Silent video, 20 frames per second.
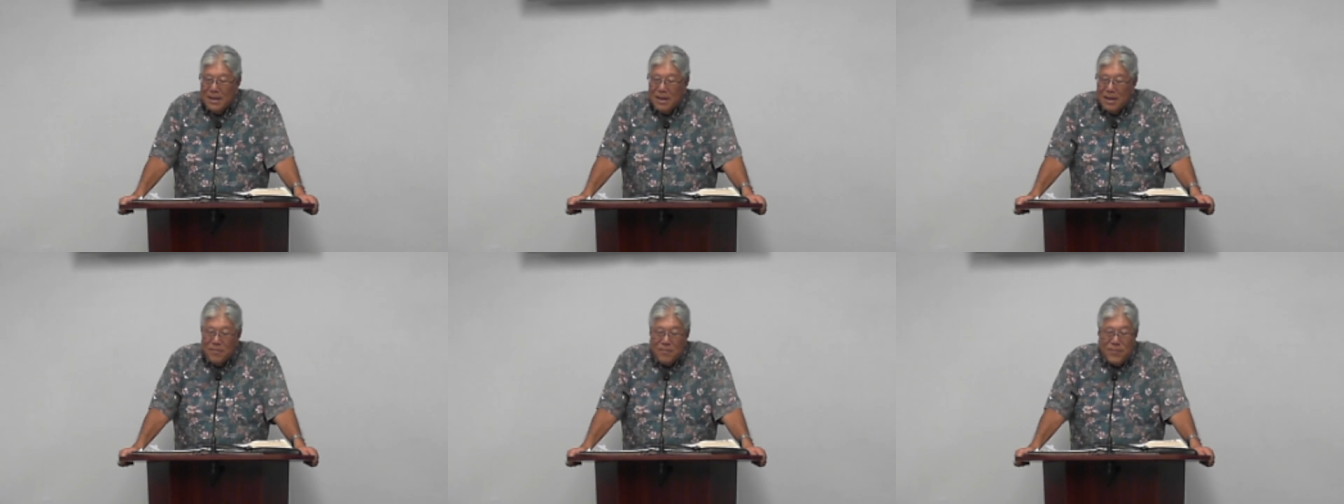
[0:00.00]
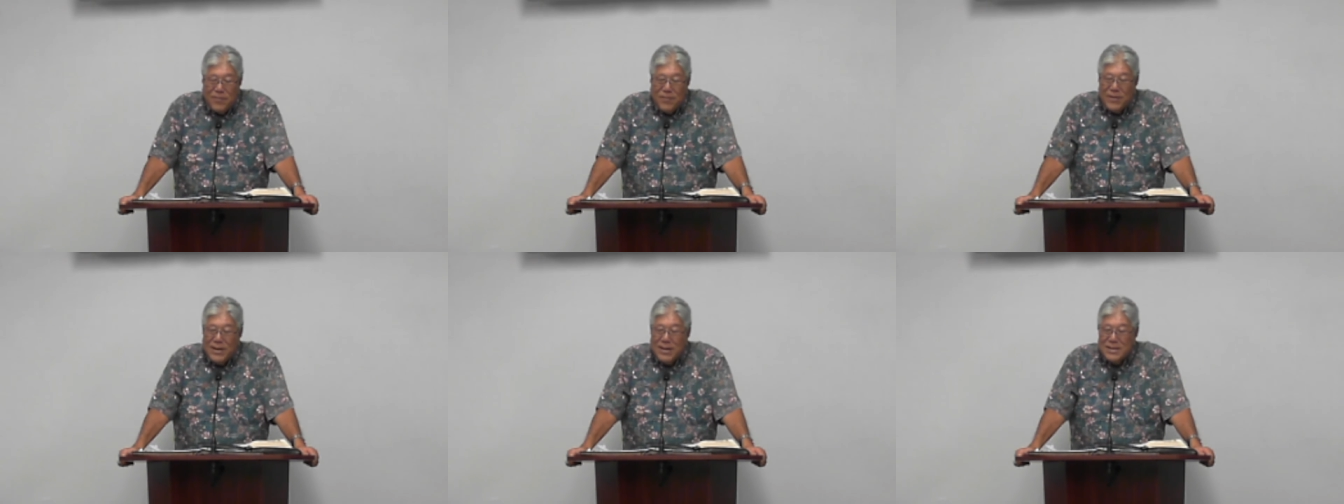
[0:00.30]
and
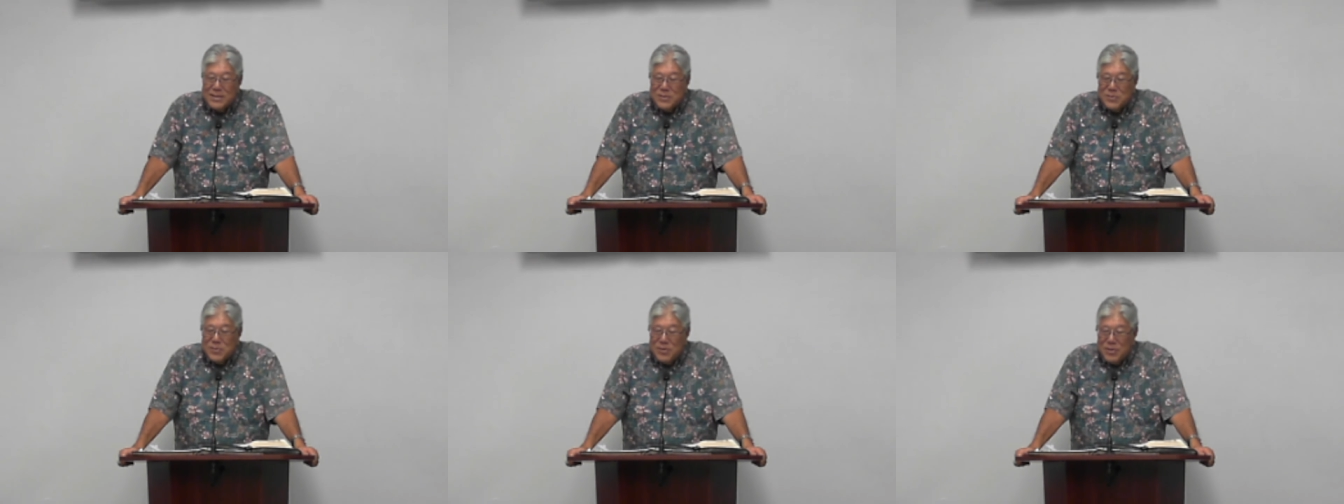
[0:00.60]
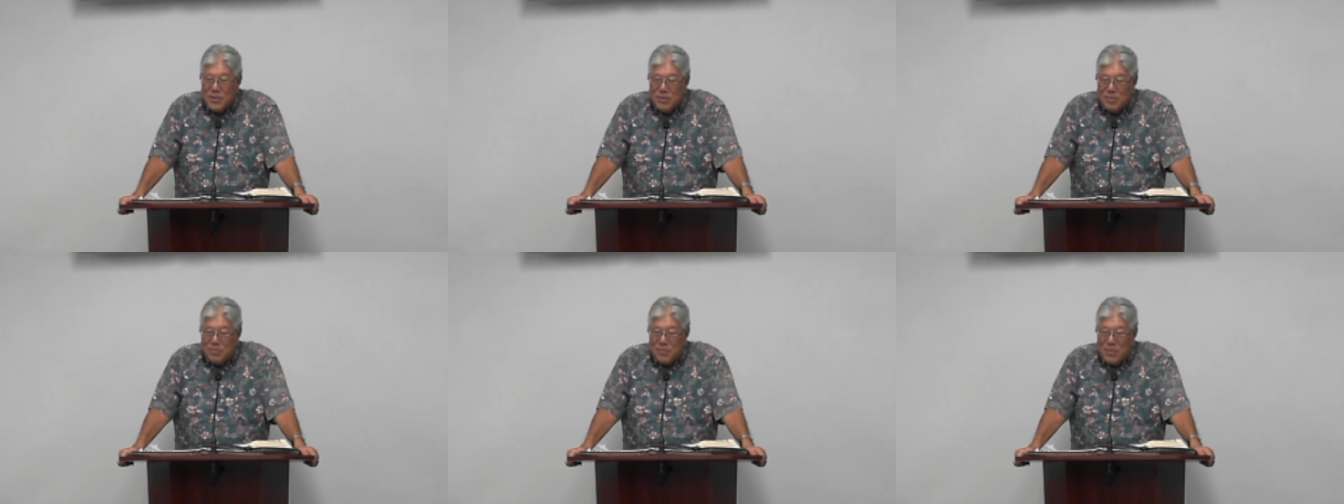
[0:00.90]
fill us
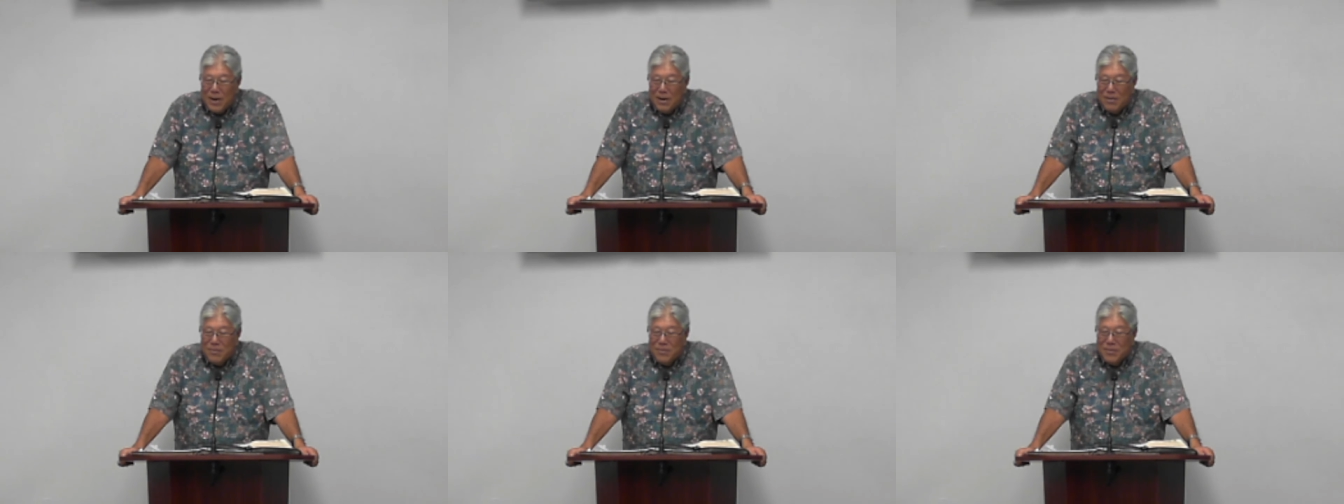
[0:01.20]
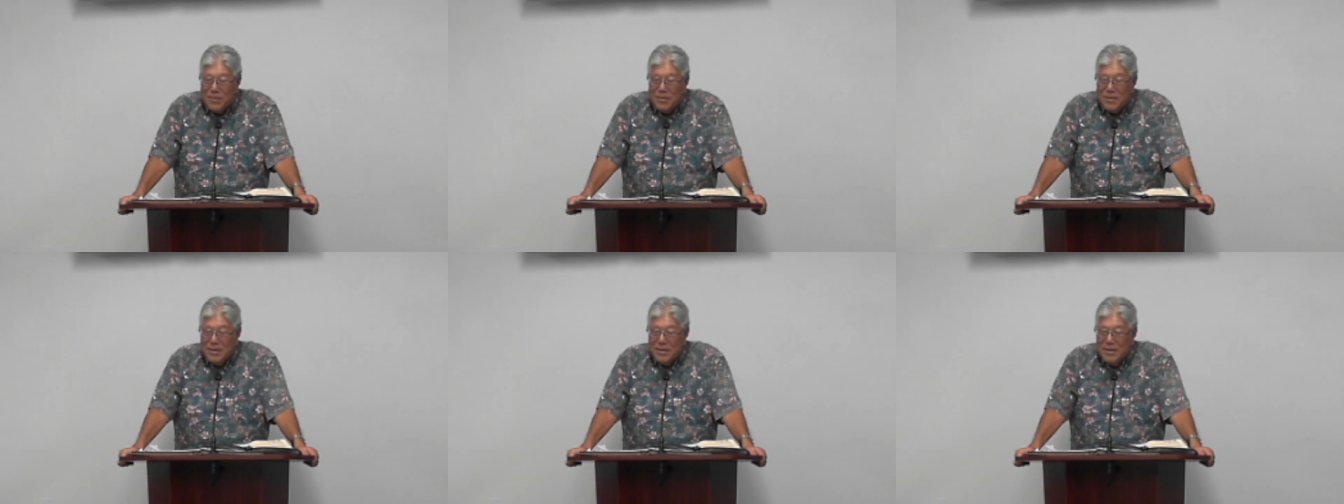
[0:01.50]
with your
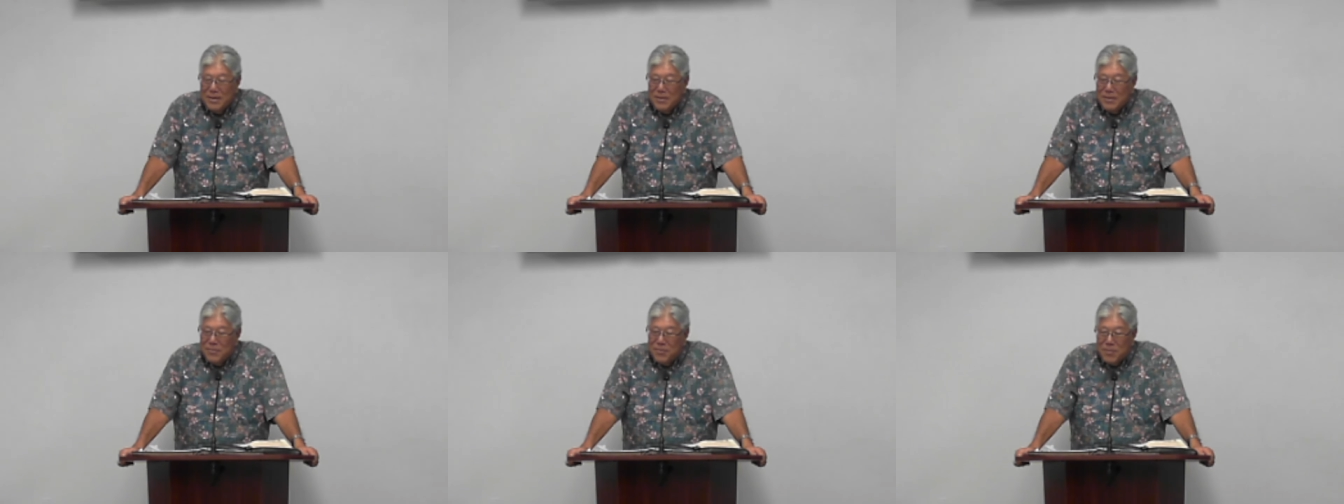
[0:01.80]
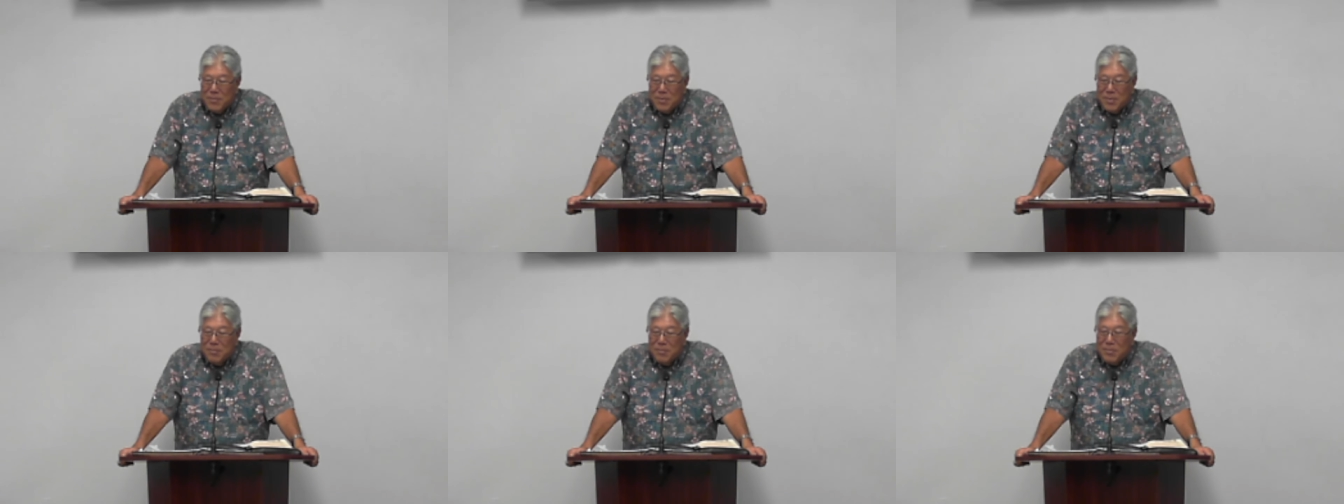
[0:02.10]
power
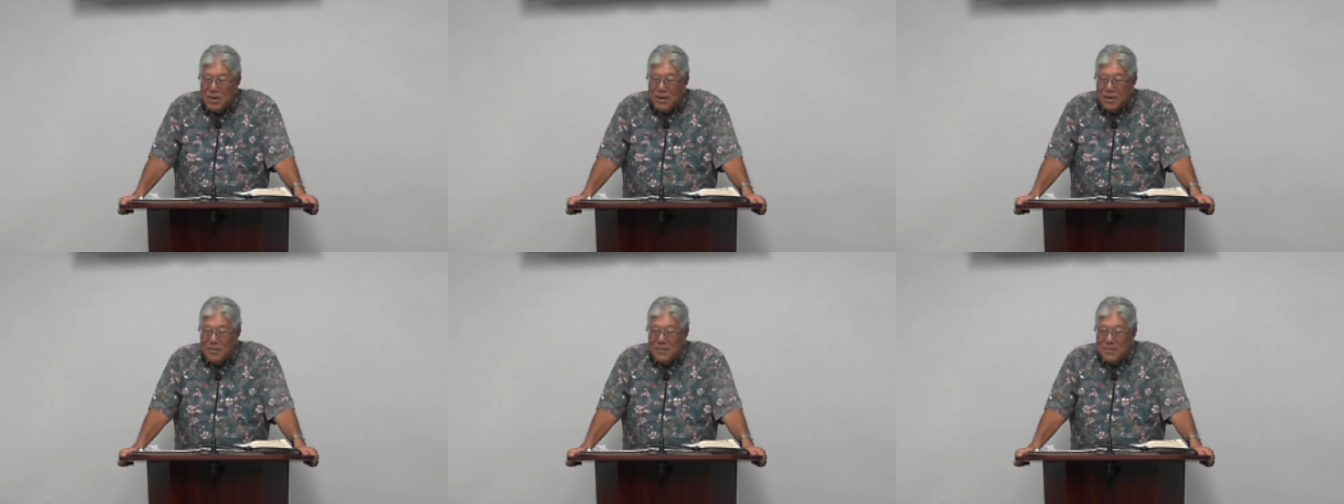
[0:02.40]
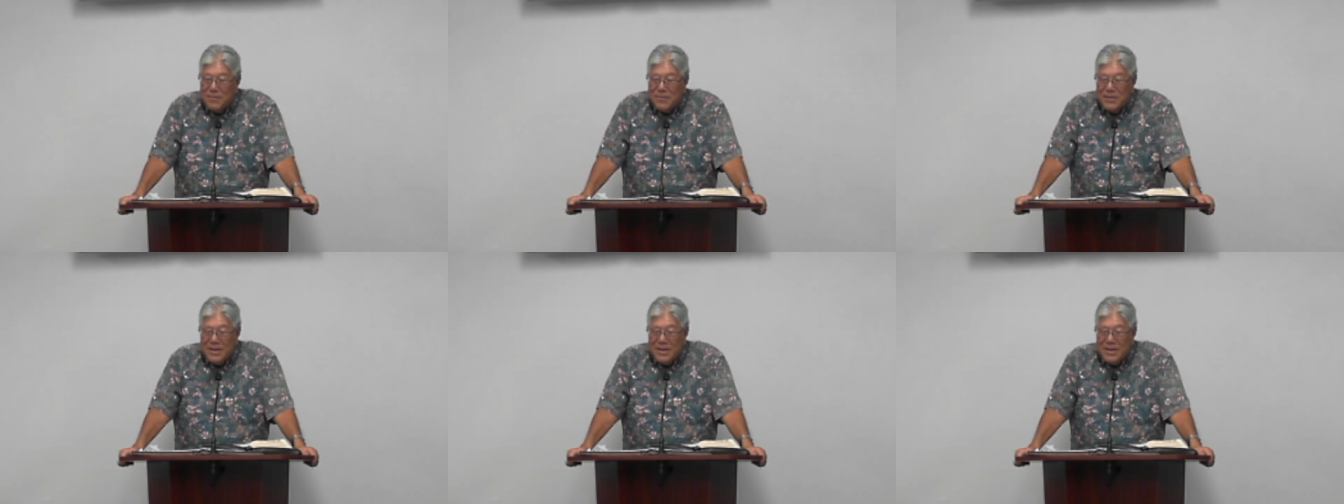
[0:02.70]
from above.